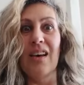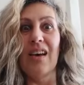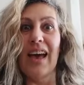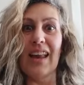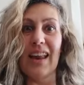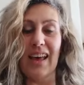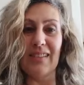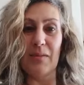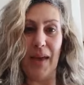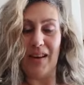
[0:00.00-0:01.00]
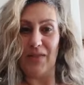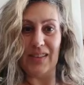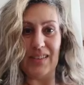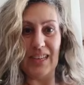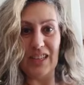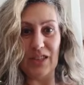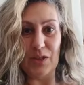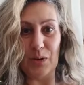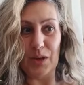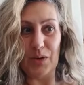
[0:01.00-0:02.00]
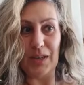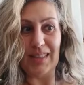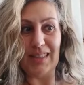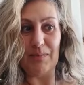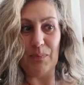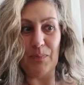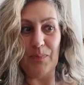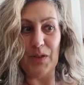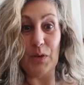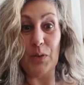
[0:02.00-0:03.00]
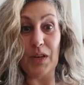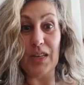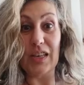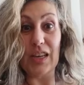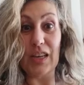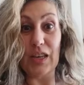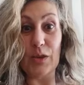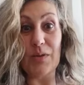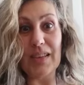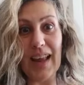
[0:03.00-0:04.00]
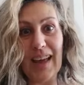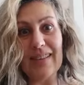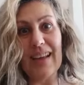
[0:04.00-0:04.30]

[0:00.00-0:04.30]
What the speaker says: And as a manifestation tool, you could use it as,